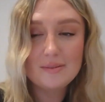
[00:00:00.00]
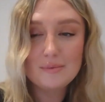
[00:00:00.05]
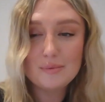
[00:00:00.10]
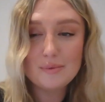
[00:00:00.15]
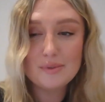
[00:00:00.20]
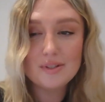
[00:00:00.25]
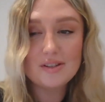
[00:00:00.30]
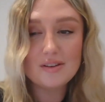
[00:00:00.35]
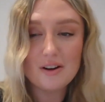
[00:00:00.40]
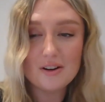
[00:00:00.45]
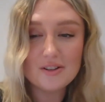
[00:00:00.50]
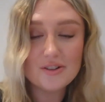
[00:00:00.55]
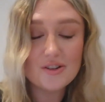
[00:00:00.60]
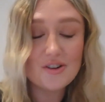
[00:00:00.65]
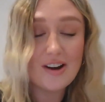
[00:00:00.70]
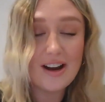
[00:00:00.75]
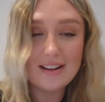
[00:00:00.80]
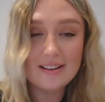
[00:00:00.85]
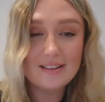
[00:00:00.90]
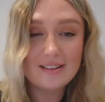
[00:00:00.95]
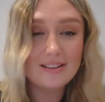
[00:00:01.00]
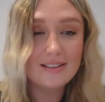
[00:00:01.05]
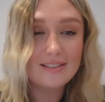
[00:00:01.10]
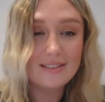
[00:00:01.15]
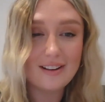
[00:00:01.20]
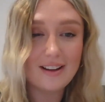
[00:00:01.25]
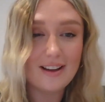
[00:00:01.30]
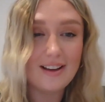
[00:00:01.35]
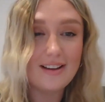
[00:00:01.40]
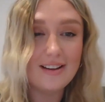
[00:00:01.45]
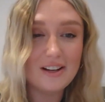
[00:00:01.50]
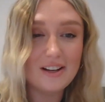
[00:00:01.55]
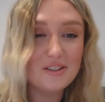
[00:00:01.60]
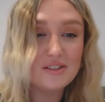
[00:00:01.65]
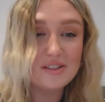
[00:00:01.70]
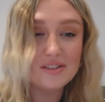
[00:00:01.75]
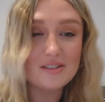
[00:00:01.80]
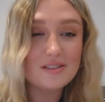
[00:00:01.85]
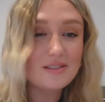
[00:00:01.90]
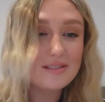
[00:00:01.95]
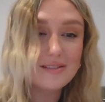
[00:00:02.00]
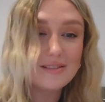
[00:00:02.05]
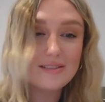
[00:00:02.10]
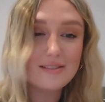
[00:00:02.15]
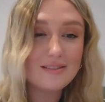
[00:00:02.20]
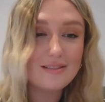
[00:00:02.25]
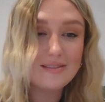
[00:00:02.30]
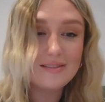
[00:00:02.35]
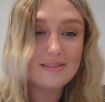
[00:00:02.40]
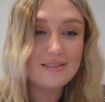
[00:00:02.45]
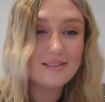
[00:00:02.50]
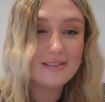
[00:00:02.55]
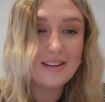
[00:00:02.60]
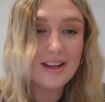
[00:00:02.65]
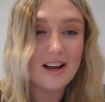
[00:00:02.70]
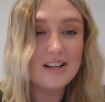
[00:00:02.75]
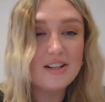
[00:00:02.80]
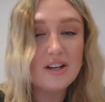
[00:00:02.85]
Star Trek. Like, I